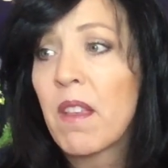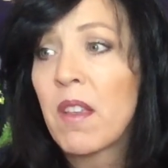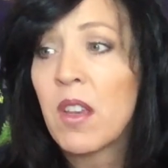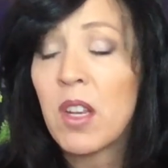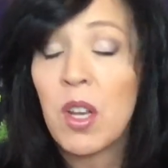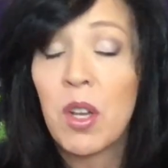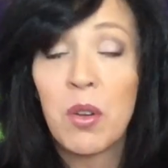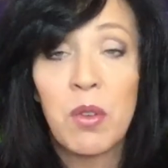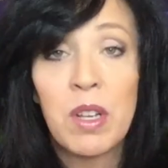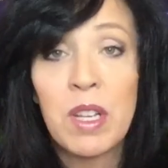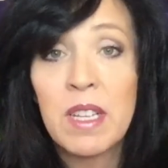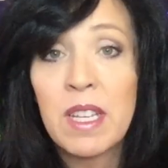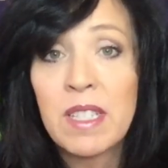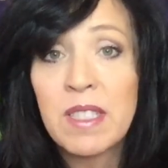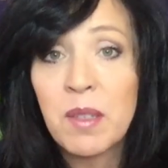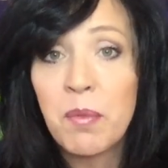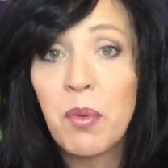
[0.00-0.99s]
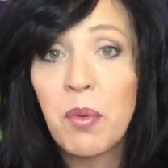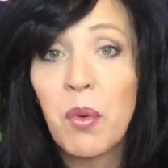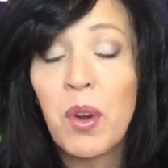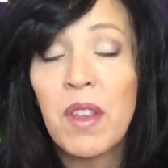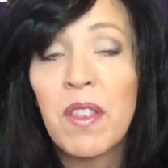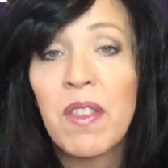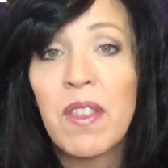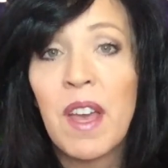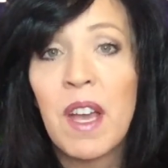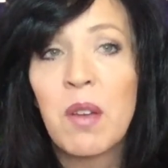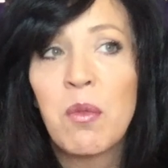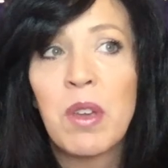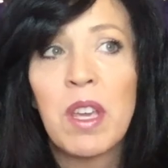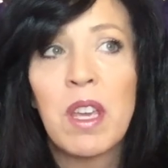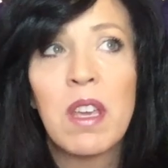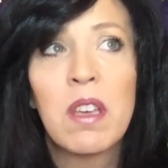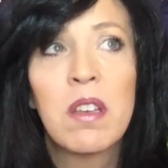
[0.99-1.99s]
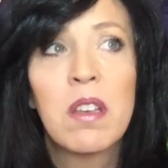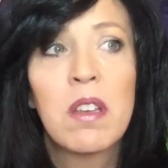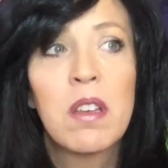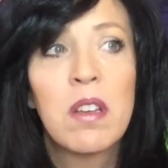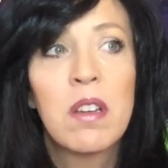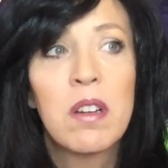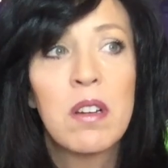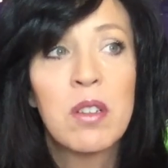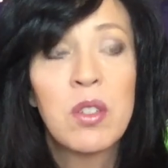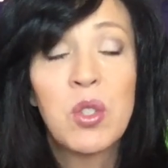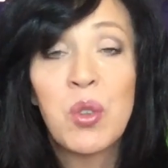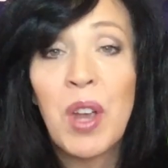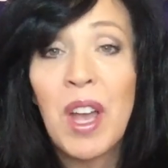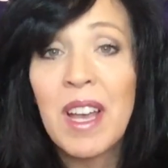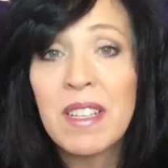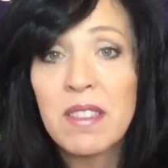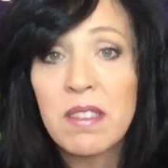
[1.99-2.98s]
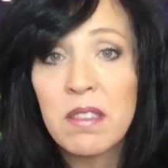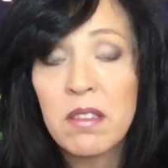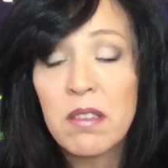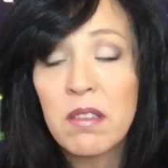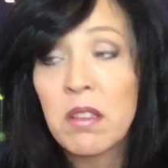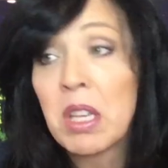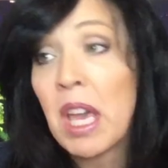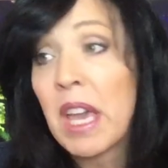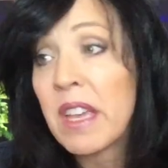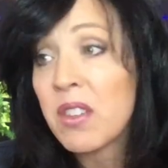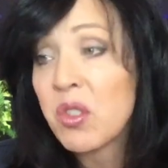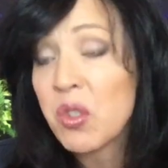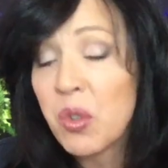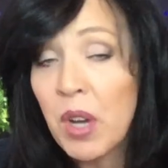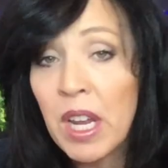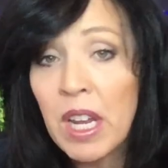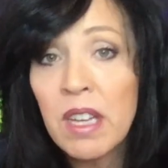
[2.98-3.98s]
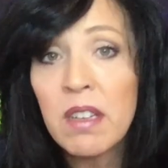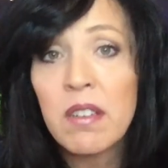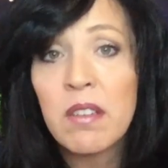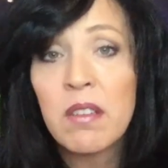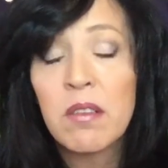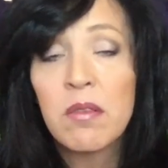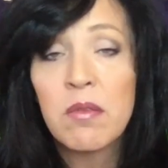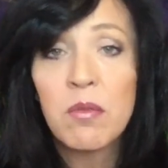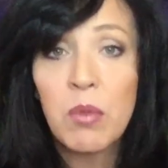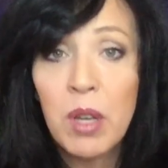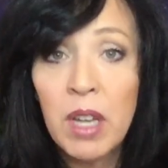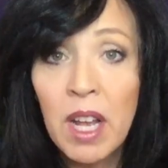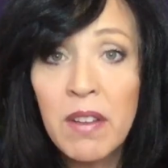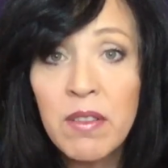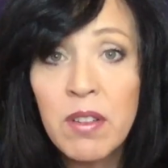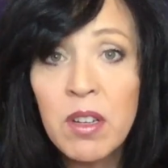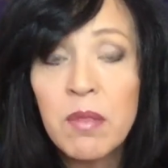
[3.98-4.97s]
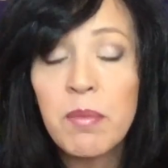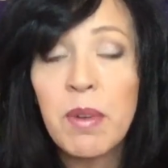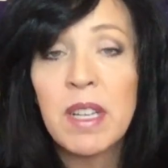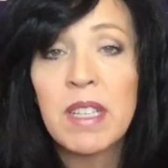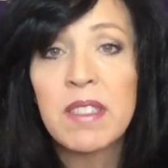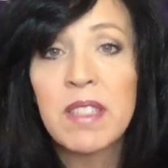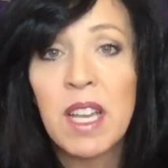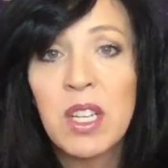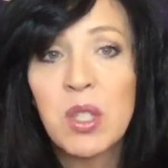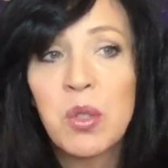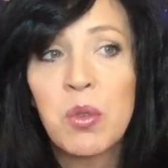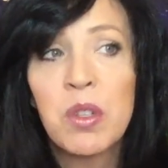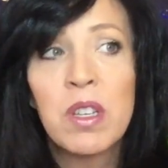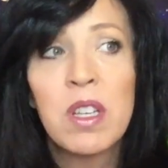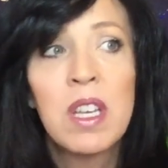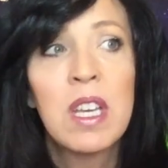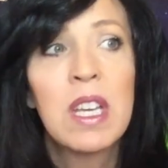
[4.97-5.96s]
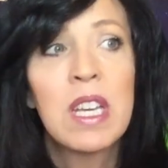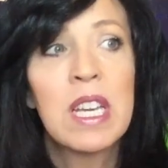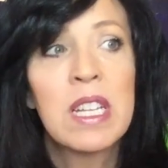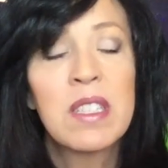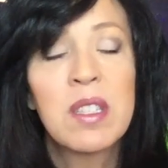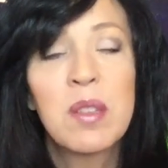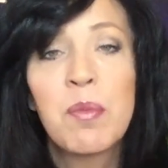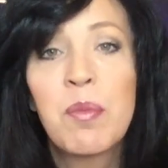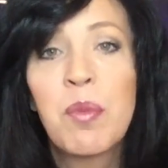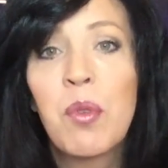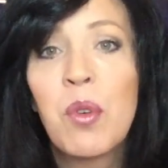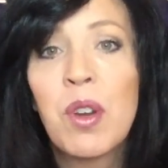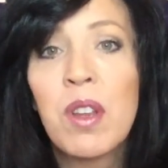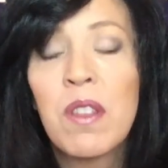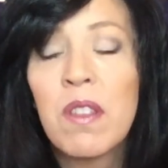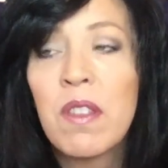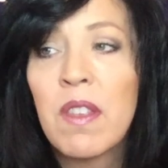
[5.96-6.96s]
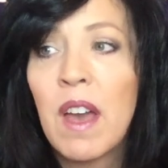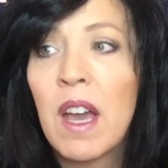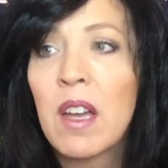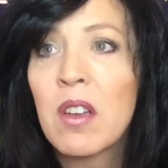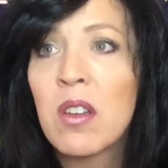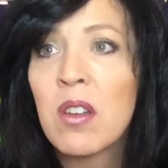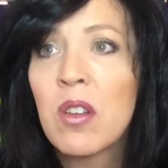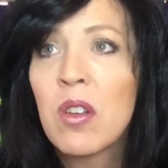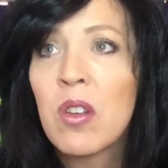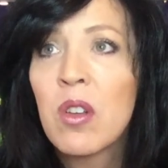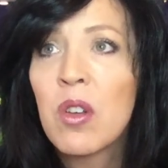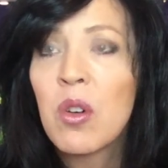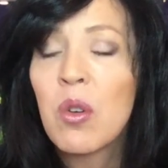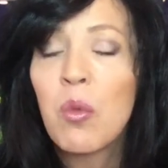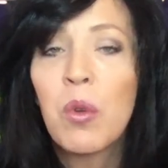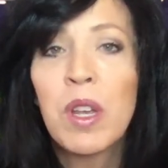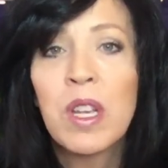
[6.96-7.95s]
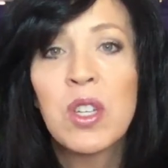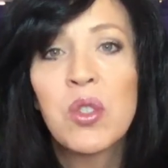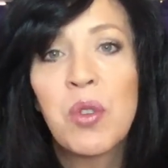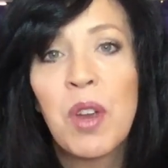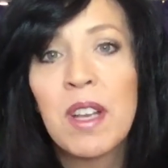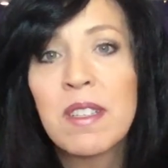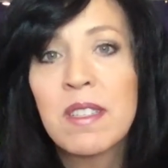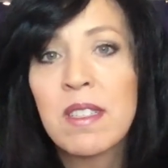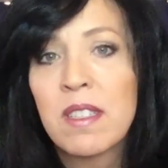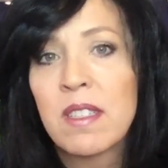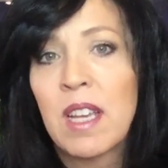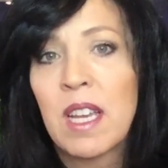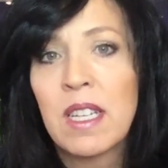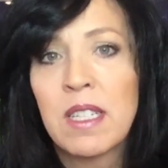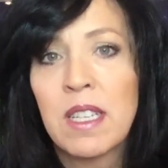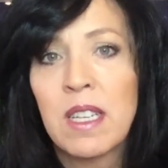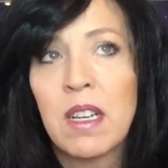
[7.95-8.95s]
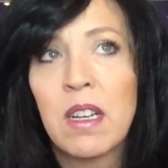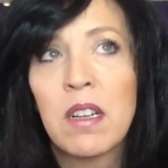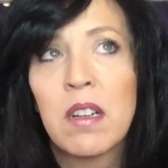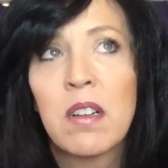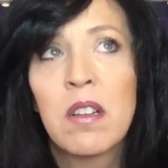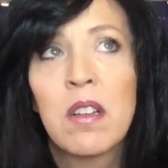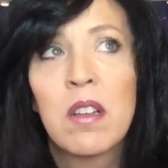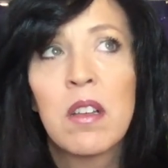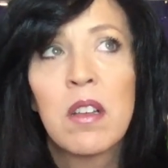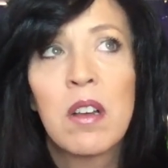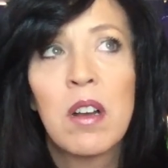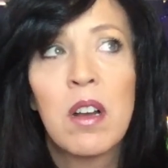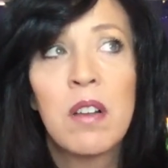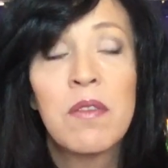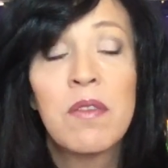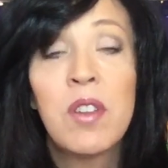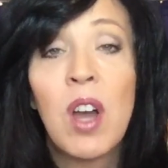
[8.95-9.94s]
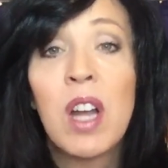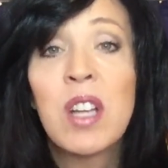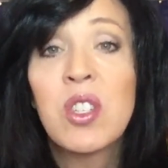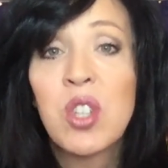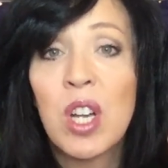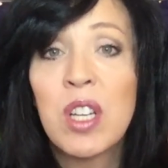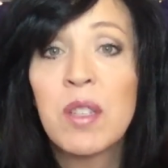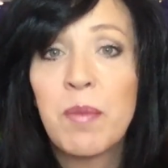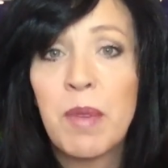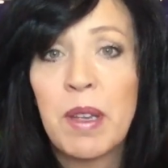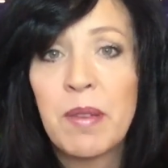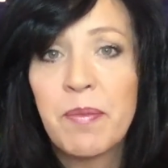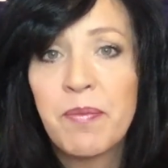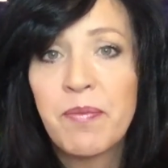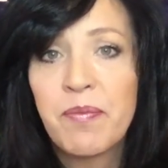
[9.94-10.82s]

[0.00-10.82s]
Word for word: you know, it, it's important that we address gay, straight, whatever, bisexual. It's important that we address this idea of non-judgment